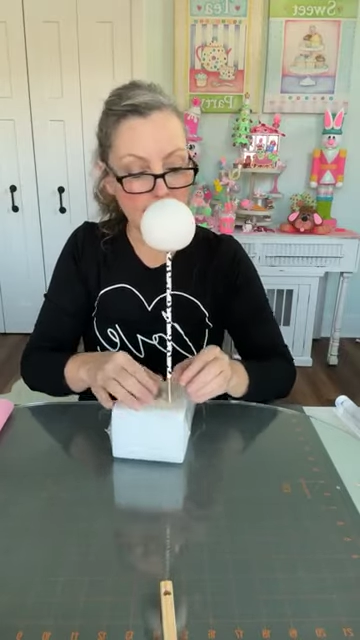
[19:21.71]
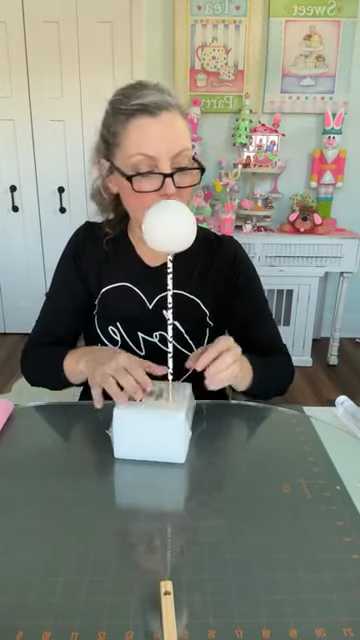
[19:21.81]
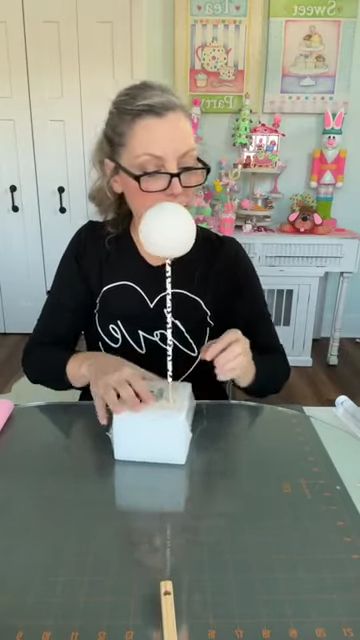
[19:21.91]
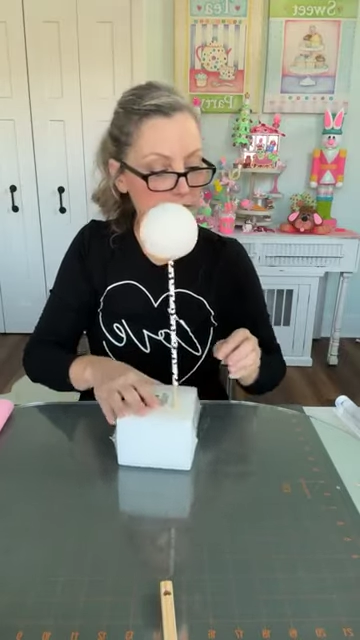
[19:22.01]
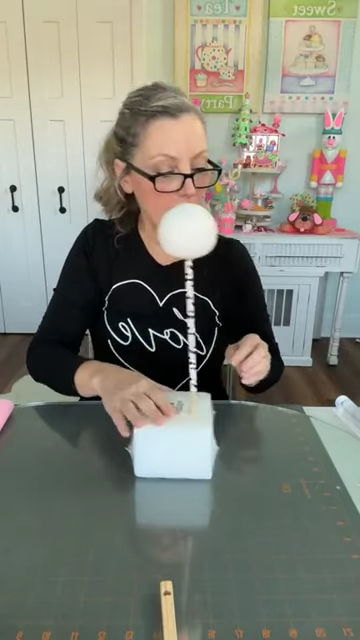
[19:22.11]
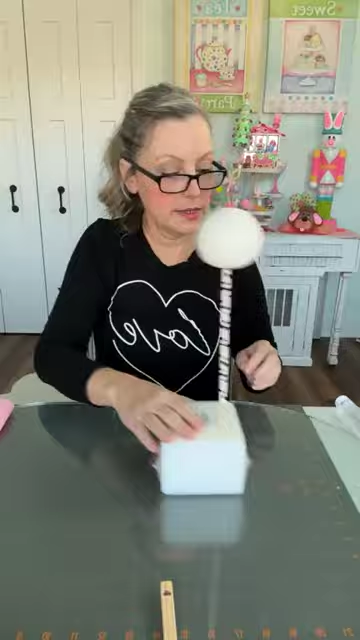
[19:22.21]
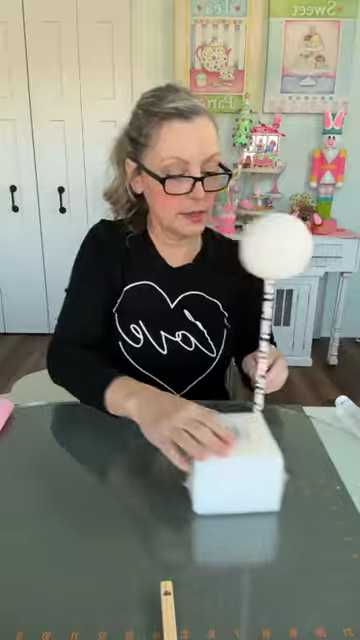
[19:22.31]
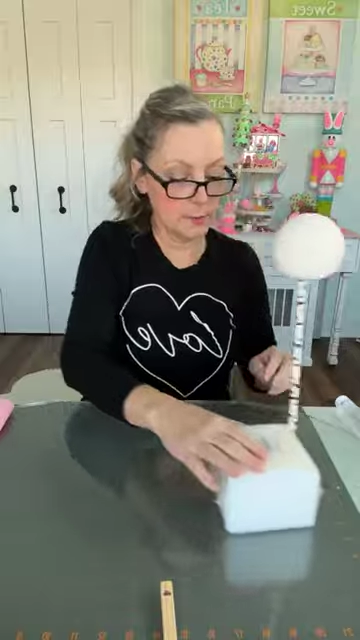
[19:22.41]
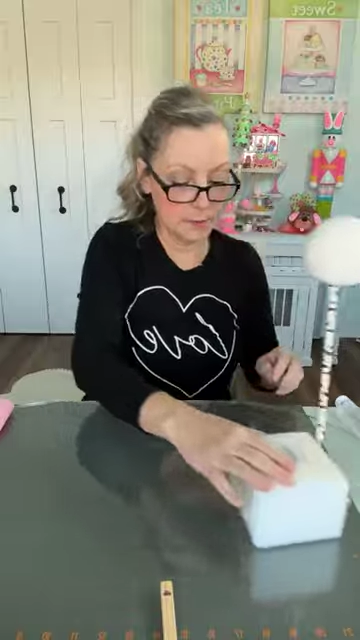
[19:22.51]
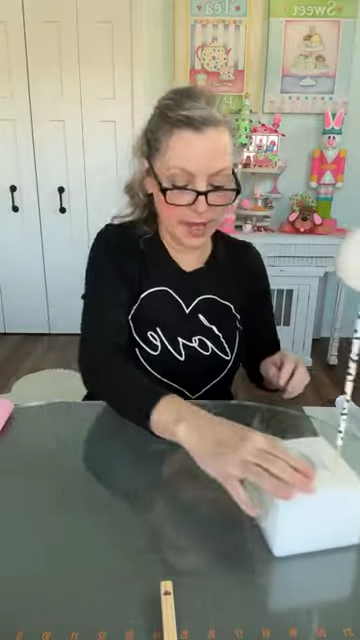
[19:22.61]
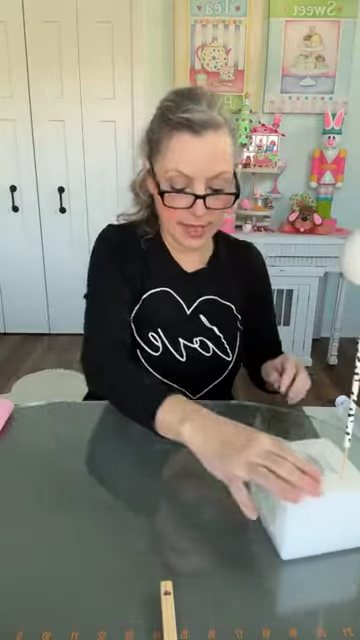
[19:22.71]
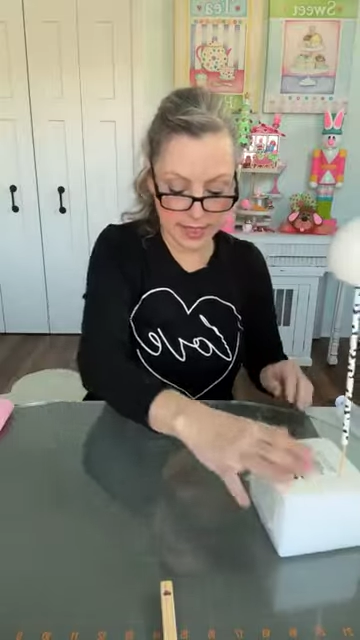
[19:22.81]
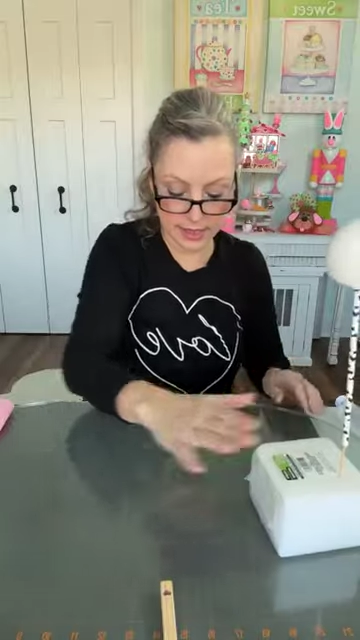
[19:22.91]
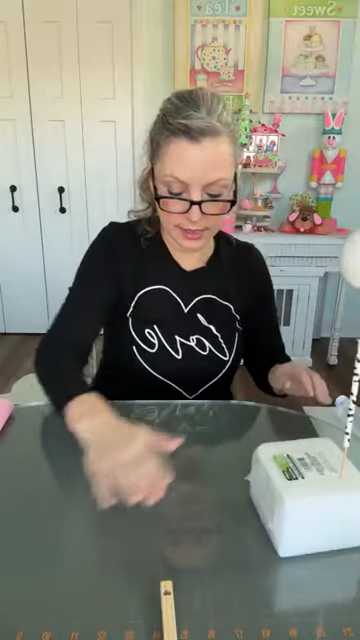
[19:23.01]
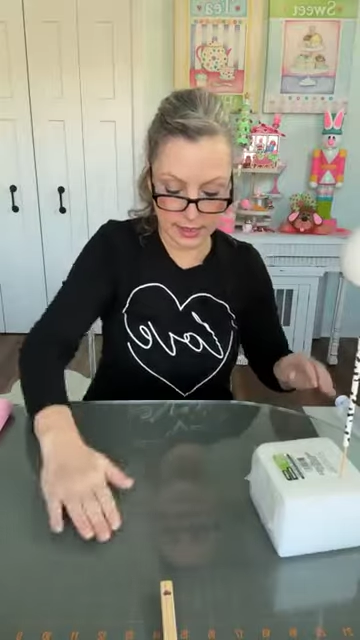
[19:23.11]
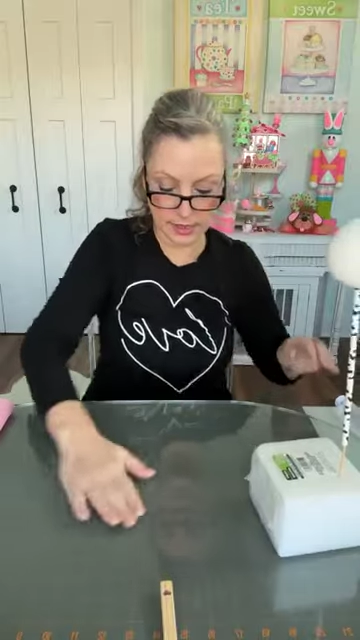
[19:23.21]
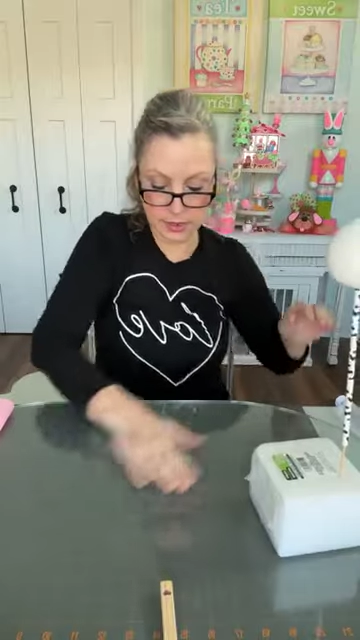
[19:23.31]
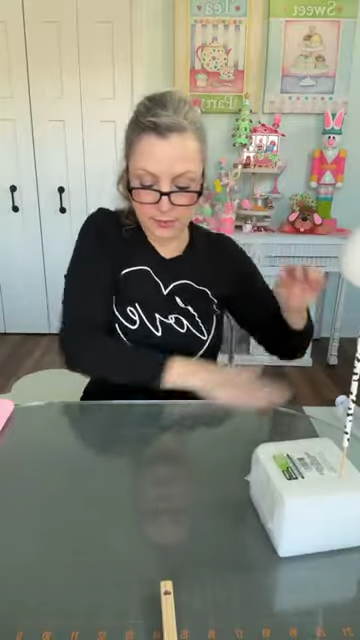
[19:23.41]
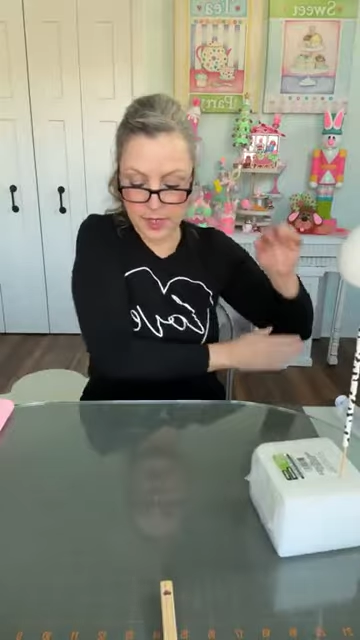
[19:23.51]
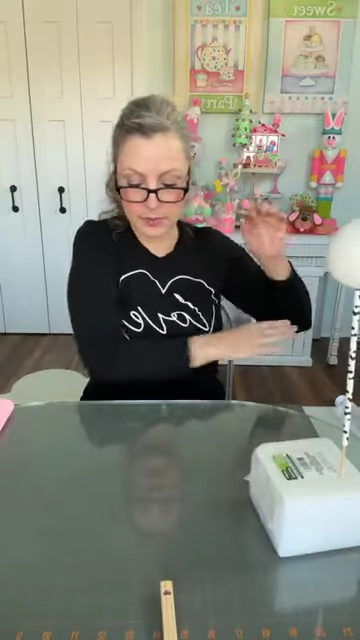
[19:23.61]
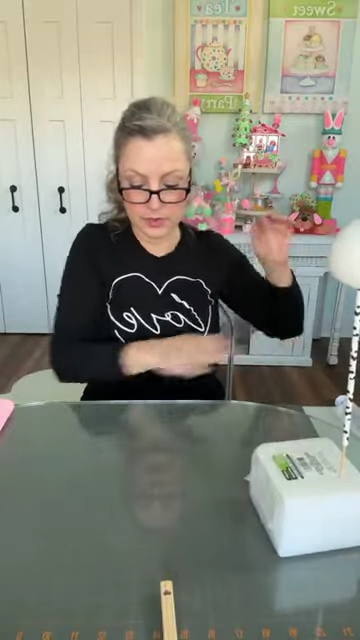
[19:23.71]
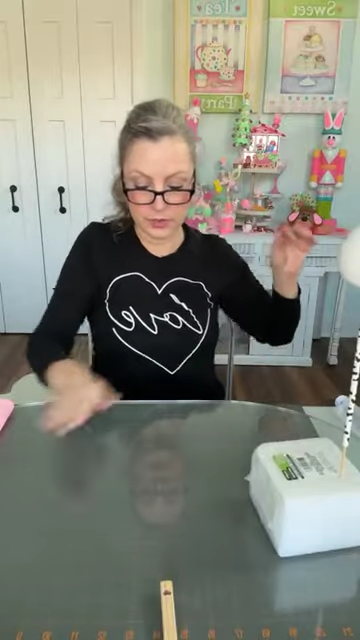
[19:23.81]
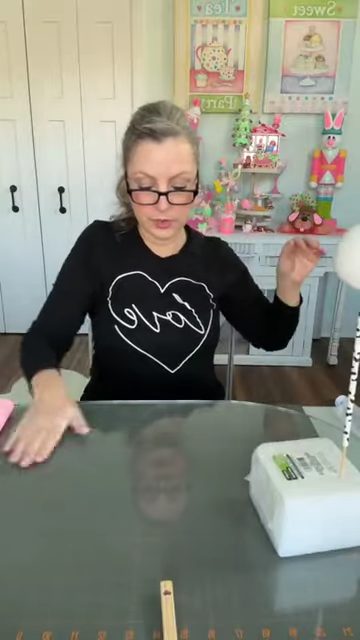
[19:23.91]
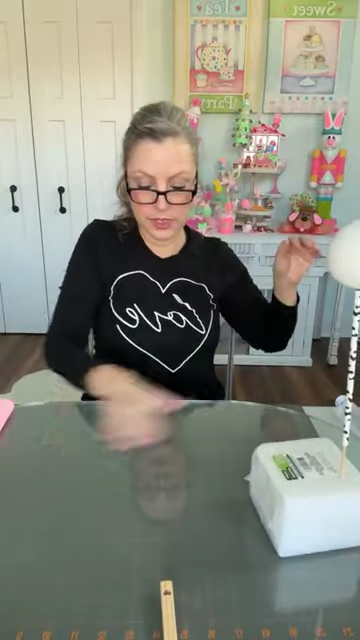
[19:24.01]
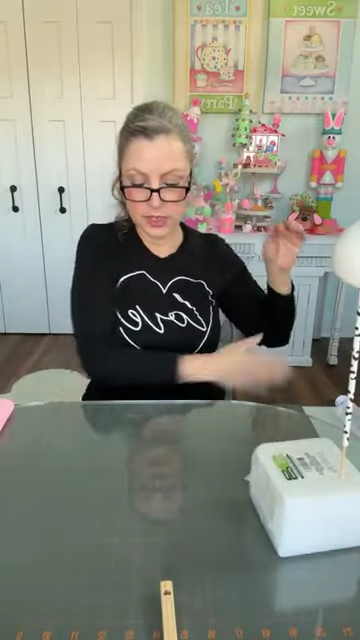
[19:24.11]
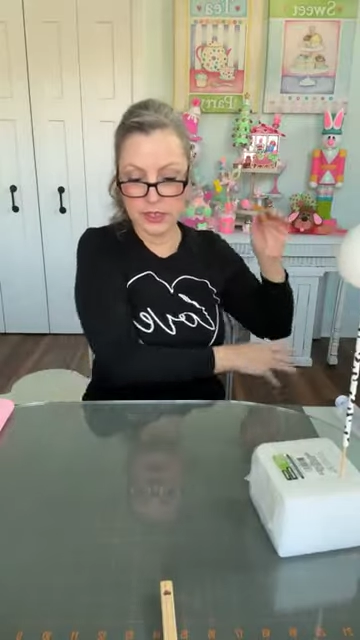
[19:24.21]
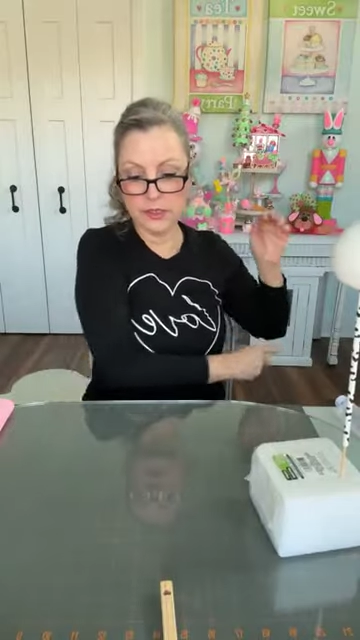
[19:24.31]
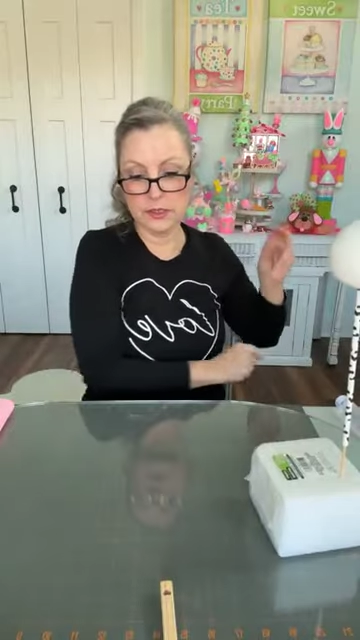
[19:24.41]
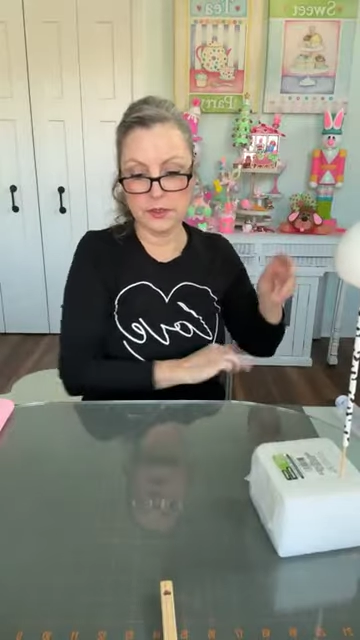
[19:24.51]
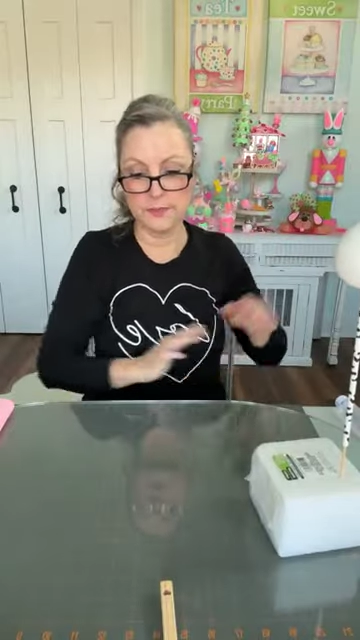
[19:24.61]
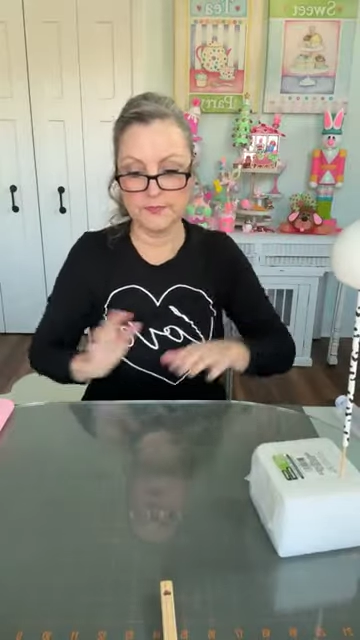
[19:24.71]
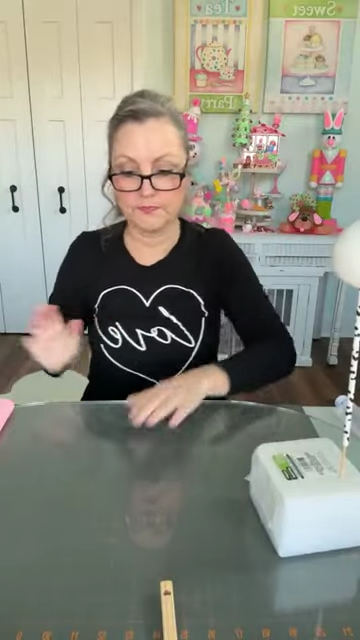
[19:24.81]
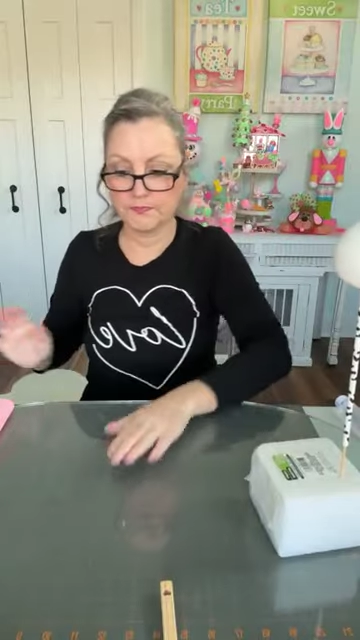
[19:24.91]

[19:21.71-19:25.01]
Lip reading: And then my Paper Sweeties